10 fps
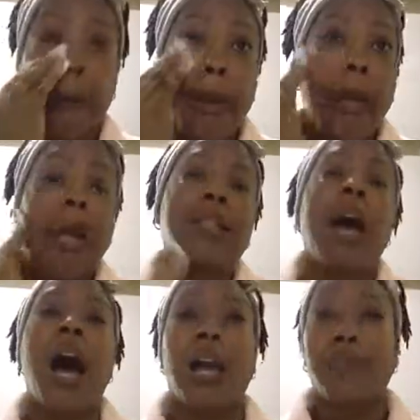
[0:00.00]
it has
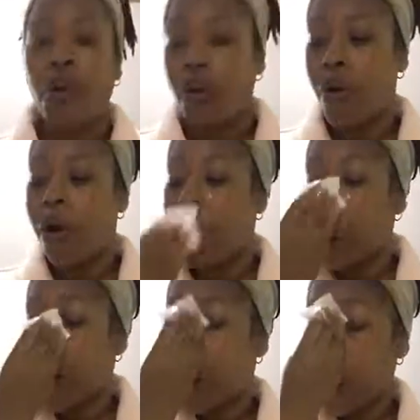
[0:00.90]
olive
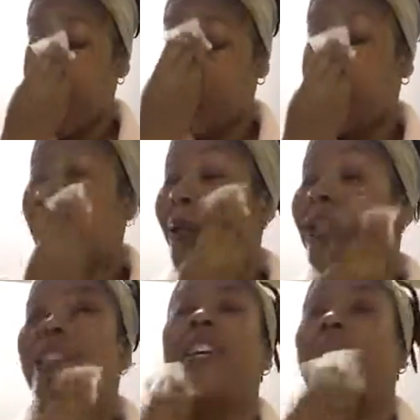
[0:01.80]
oil green
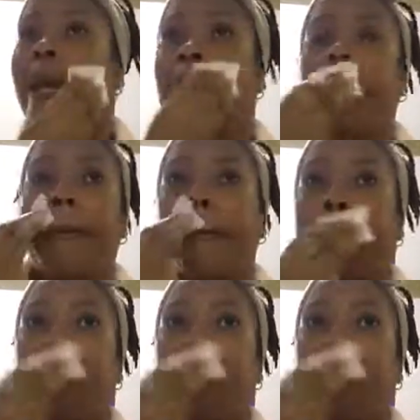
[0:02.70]
tea in it.